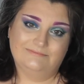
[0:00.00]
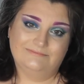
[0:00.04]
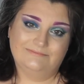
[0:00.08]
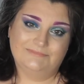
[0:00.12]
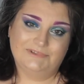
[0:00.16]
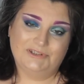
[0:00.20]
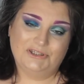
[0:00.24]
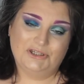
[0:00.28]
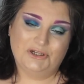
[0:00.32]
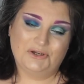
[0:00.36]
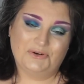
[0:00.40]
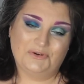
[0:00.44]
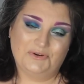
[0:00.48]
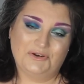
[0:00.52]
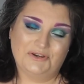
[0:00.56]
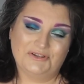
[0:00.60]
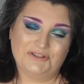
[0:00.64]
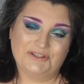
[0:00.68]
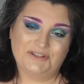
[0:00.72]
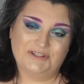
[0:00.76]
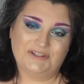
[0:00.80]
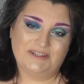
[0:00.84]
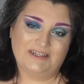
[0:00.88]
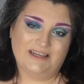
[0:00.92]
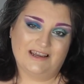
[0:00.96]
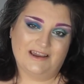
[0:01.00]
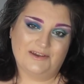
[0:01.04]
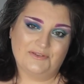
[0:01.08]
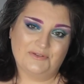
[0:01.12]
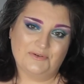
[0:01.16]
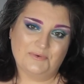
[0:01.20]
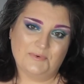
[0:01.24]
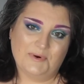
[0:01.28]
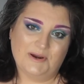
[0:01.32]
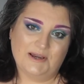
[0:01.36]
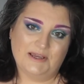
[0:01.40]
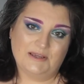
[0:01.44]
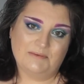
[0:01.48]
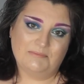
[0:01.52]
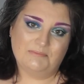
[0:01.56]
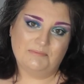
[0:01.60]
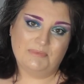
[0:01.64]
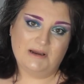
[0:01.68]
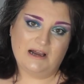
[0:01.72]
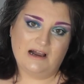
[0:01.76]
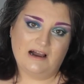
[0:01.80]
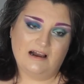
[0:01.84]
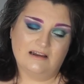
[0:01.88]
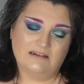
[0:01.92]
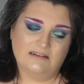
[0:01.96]
curiosity out of the way,
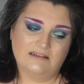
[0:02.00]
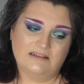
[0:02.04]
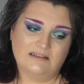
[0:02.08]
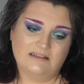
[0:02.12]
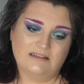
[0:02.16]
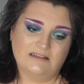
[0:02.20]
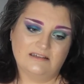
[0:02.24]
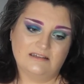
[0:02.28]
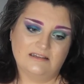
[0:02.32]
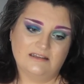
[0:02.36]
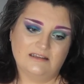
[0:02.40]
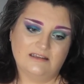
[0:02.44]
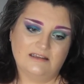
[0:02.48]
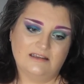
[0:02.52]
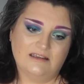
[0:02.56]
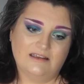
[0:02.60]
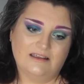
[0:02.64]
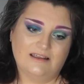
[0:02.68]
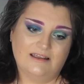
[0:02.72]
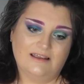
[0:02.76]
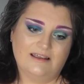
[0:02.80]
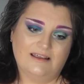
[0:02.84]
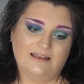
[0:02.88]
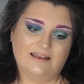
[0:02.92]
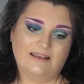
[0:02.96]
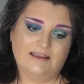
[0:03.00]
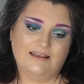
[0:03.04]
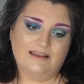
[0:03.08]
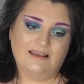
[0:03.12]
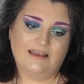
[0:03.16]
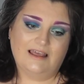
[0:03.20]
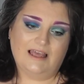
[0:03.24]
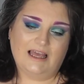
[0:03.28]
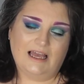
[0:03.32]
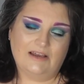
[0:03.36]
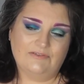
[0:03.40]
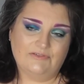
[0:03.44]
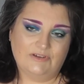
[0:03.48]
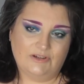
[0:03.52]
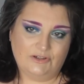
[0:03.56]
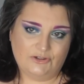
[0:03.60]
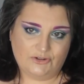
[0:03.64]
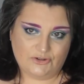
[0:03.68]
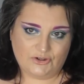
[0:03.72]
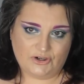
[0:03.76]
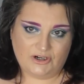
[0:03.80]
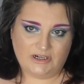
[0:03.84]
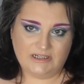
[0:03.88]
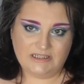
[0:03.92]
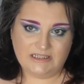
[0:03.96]
but having
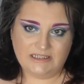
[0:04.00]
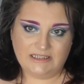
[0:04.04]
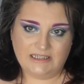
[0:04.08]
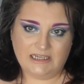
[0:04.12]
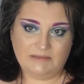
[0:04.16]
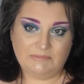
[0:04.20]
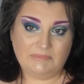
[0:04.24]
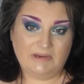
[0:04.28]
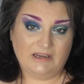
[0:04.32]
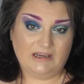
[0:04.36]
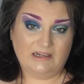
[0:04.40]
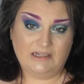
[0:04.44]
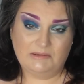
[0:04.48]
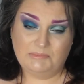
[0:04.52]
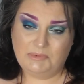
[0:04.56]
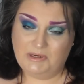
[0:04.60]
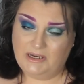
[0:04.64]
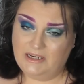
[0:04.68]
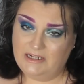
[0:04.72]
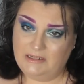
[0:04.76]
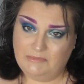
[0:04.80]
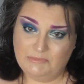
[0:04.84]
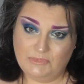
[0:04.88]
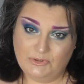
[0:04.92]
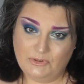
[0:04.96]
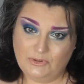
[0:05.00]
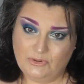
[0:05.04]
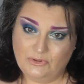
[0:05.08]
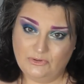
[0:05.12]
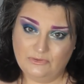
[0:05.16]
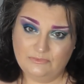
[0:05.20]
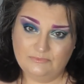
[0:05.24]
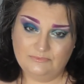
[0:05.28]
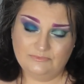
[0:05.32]
tried it, am I going to buy any more?